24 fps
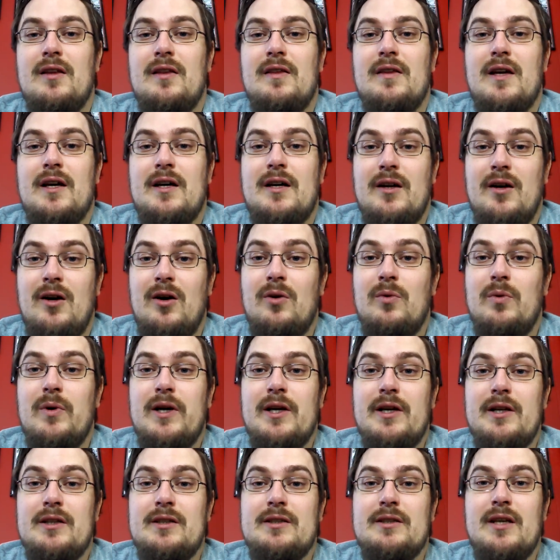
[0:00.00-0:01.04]
they can
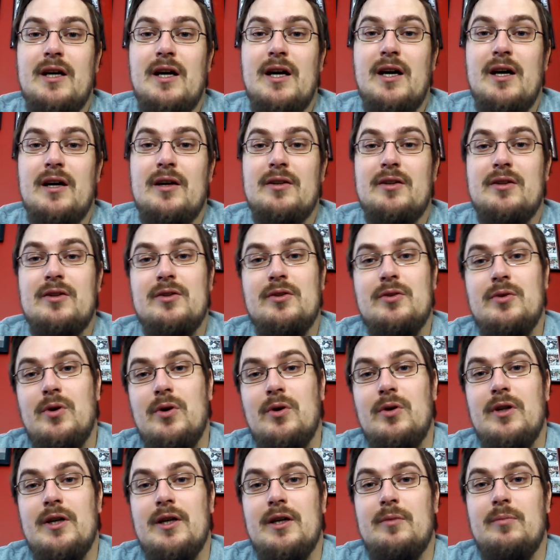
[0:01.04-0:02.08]
always throw
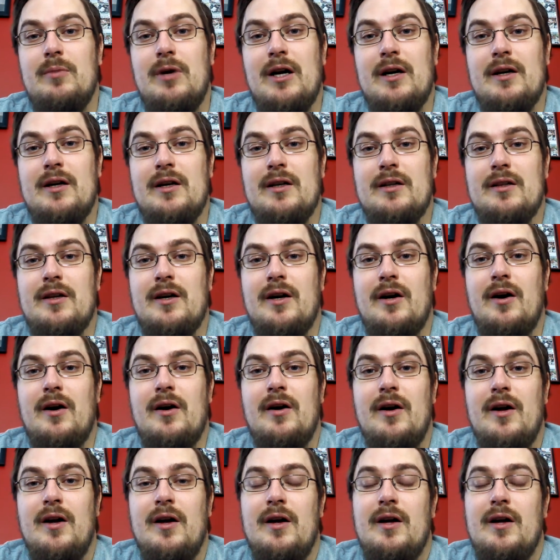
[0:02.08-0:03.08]
League back in there.